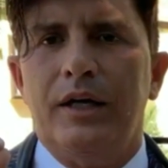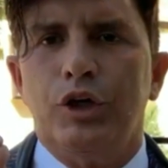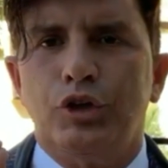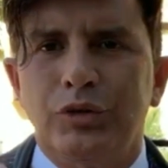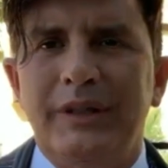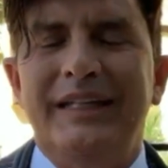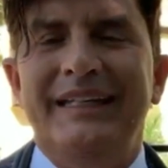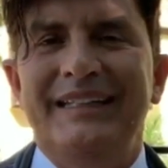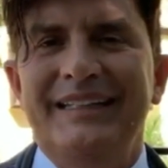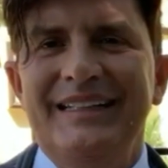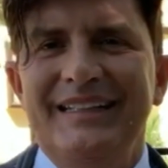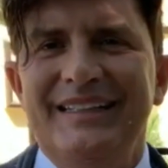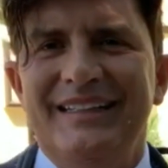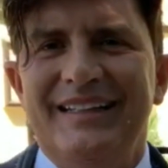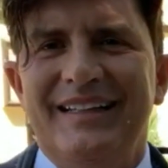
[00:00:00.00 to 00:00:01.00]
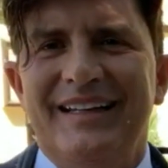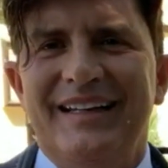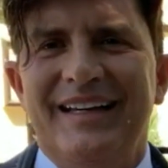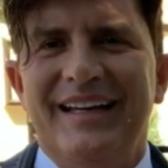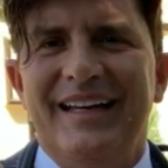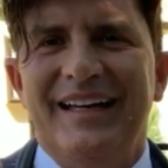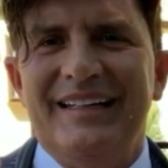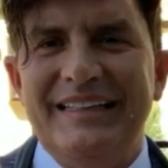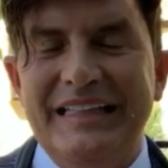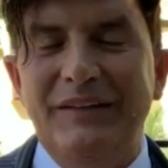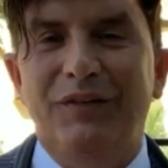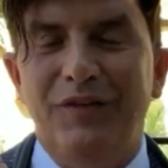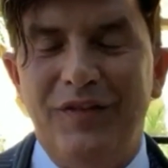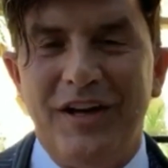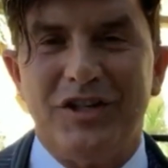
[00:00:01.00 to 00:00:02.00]
green
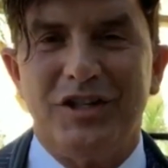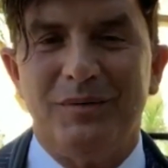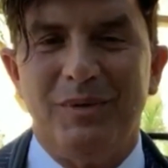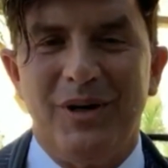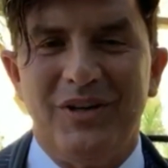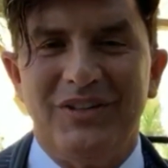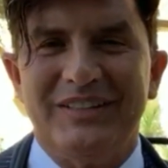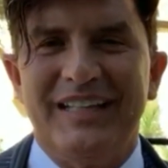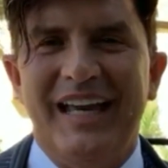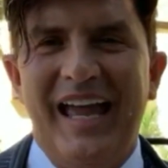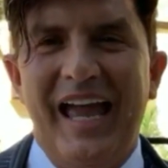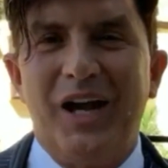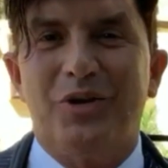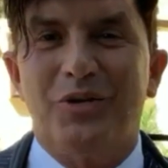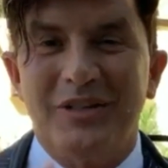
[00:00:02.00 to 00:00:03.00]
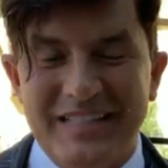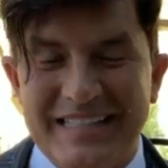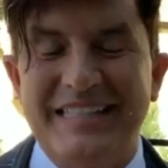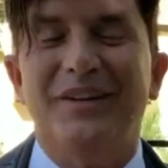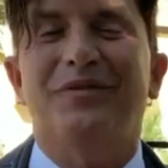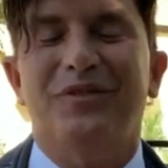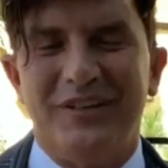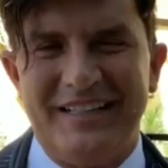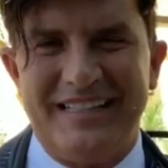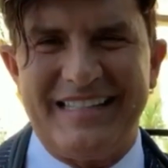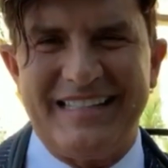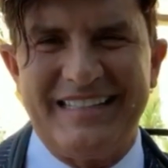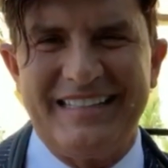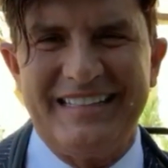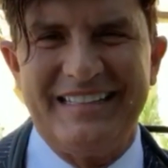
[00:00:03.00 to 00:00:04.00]
leafy vegetables and
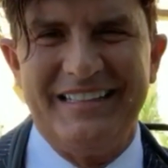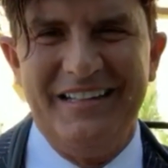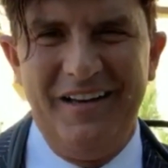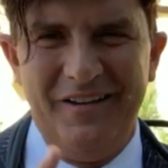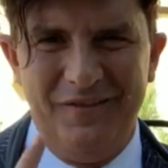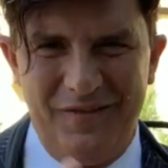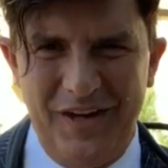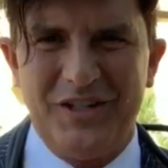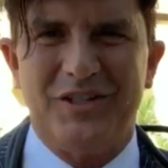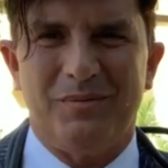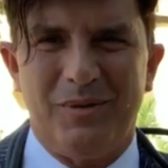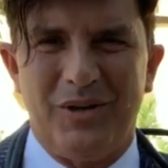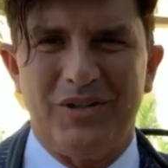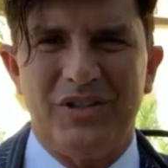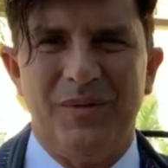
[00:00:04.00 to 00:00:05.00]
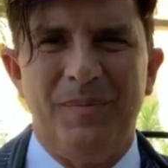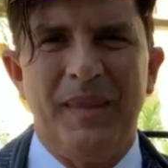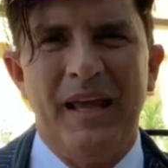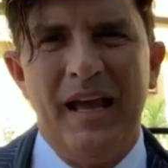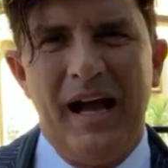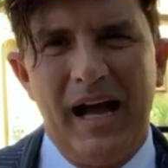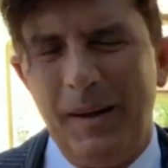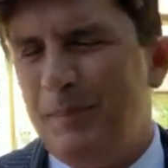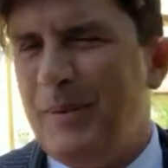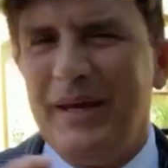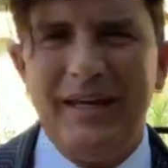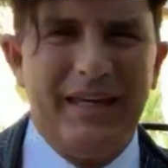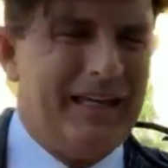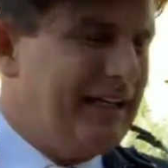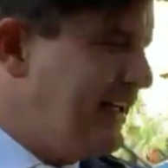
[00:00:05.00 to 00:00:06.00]
cruciferous vegetables. I
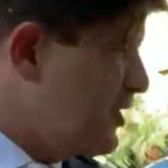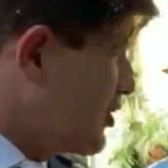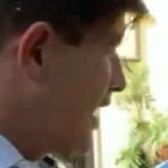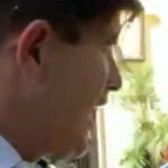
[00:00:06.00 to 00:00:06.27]
pick in each